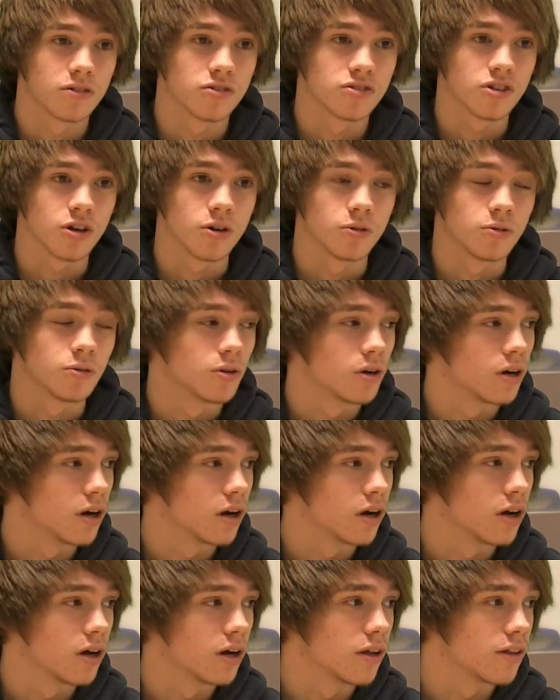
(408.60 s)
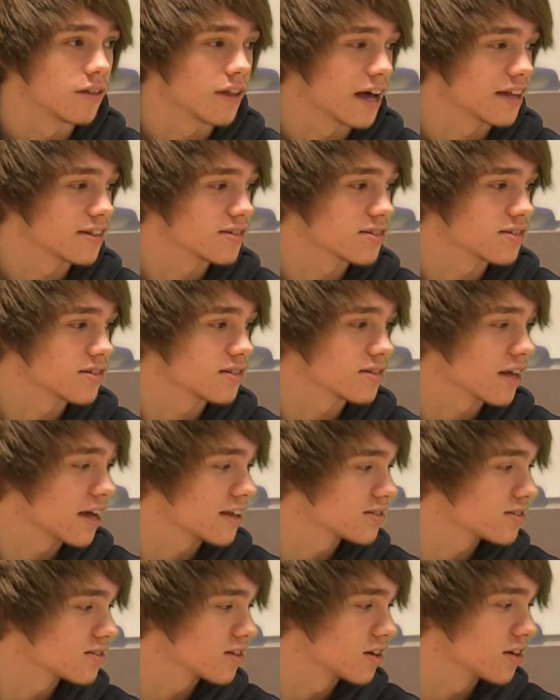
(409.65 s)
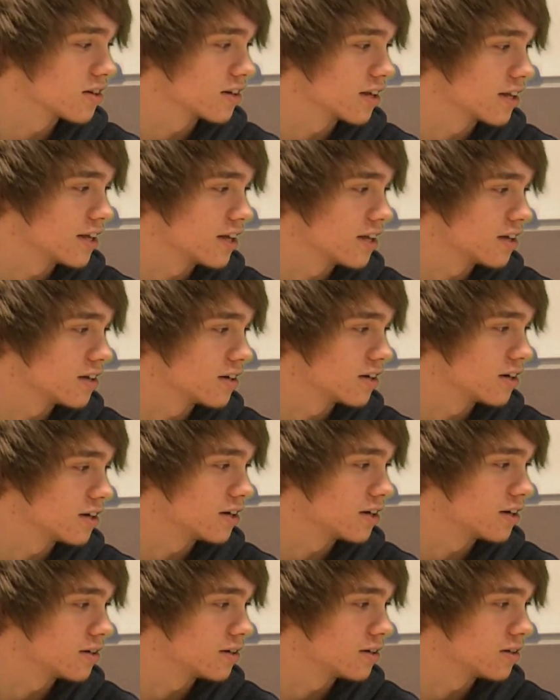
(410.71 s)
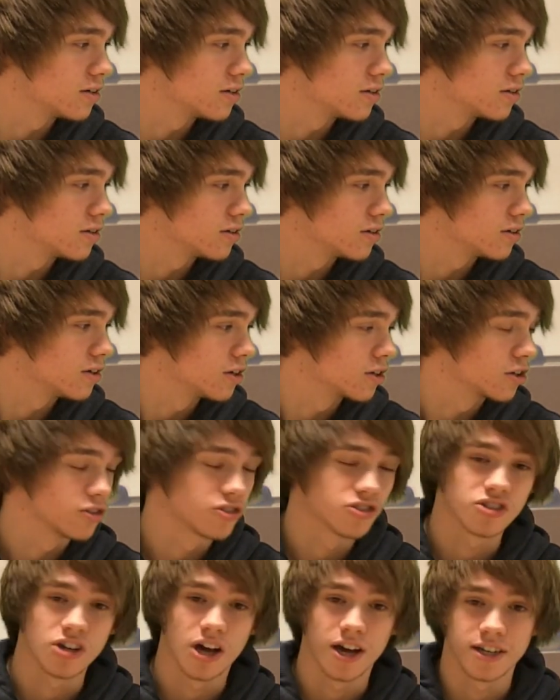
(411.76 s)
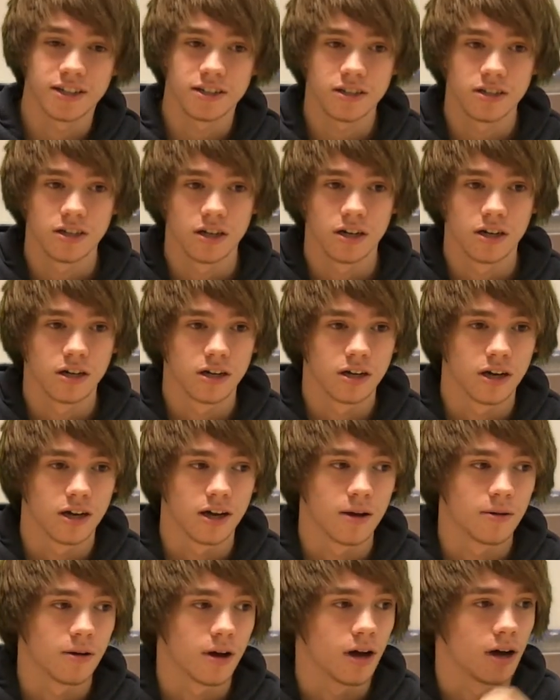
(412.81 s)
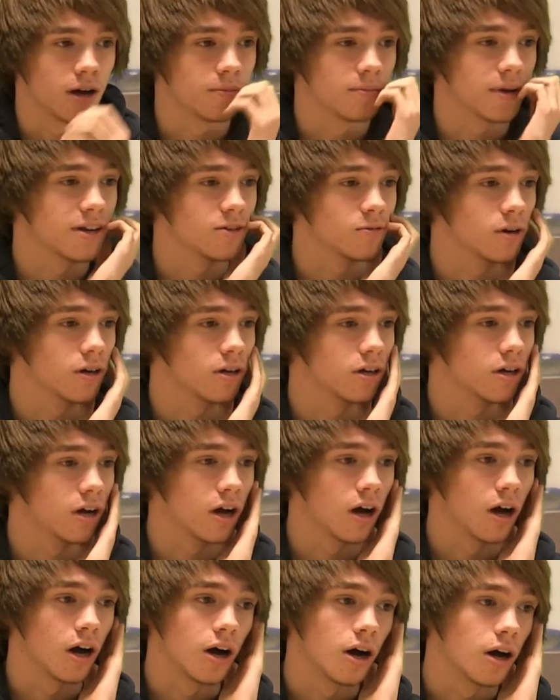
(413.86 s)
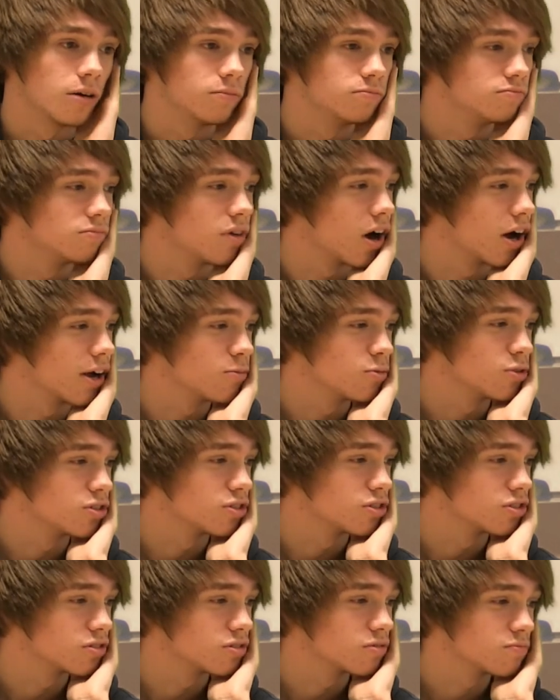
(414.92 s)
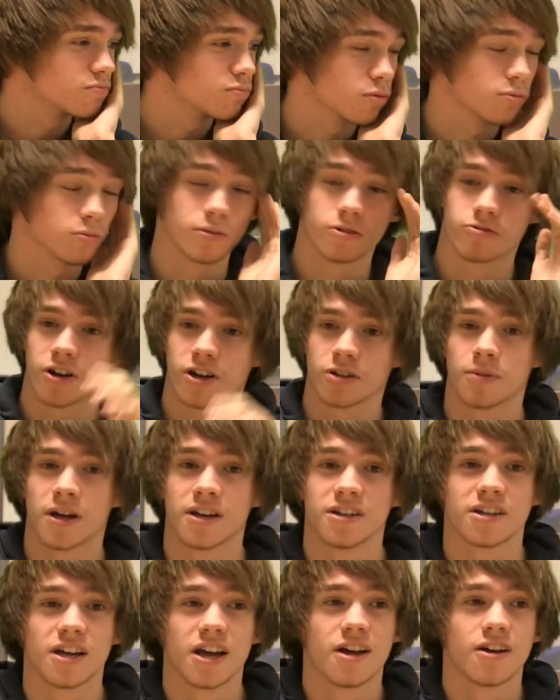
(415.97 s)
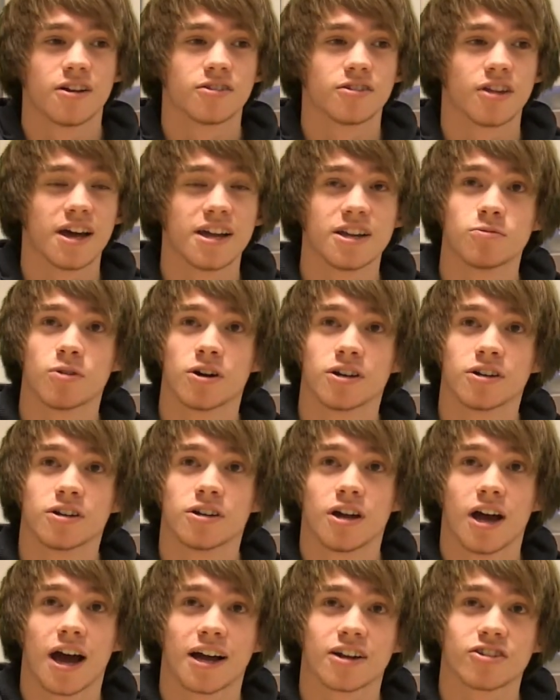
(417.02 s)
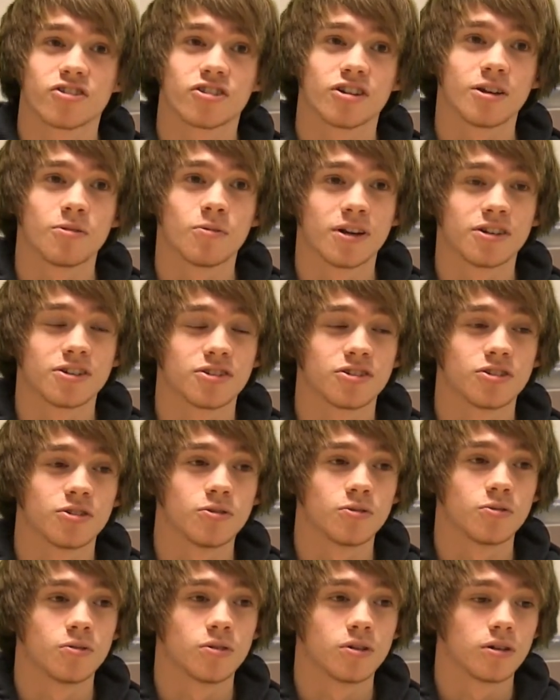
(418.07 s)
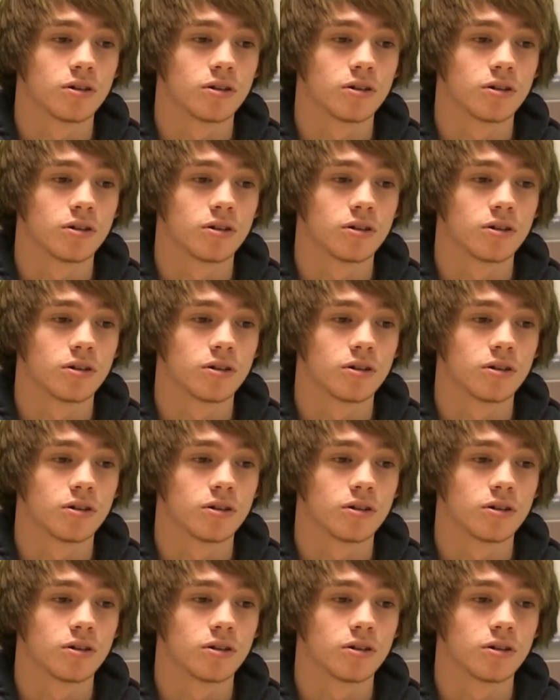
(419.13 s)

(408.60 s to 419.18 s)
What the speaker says: So that's certainly a good sign. Anyway, I would probably recommend that anyone actually went to